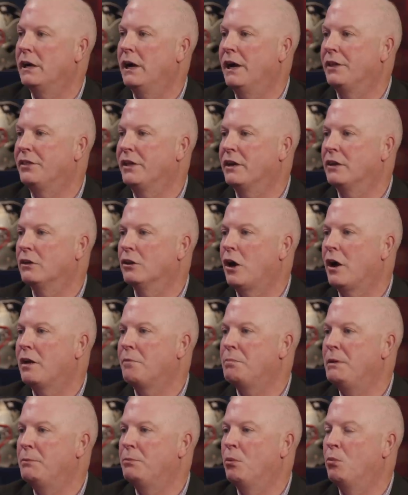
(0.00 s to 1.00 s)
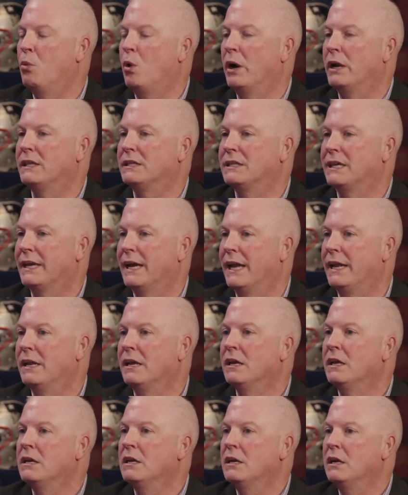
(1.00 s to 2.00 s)
I think a lot of people wanted to
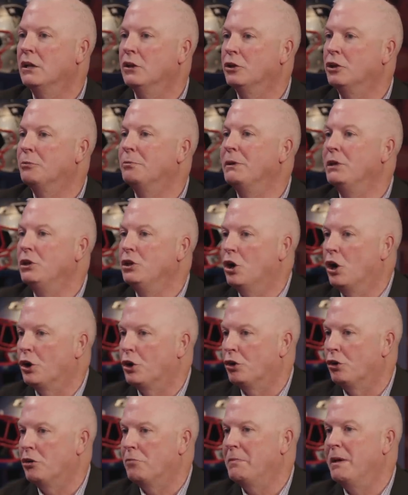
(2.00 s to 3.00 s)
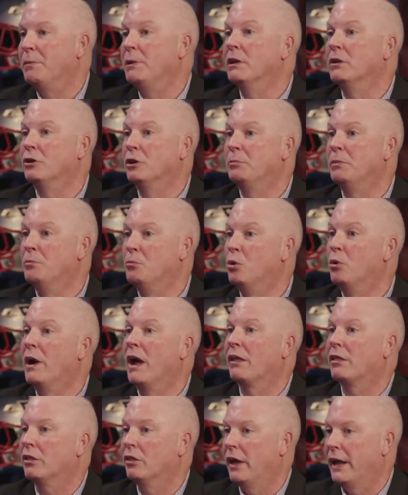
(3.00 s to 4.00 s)
get a little bit younger, maybe a little bit more
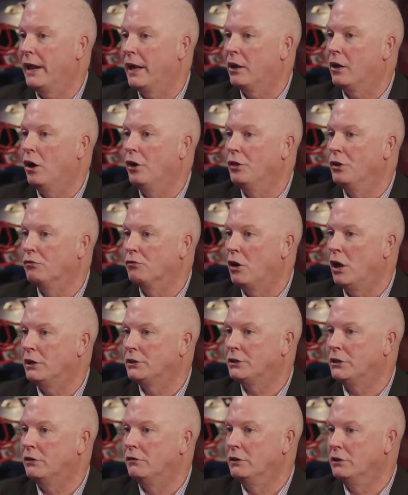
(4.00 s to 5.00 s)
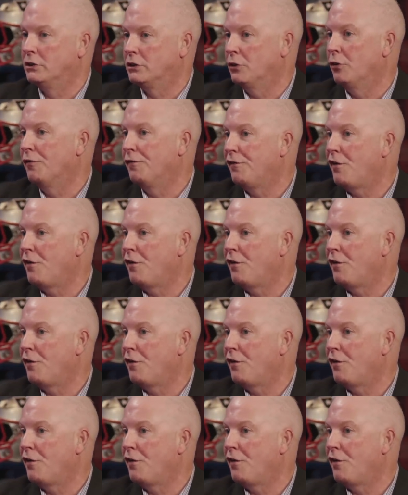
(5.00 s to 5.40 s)
athletic on the roster. And so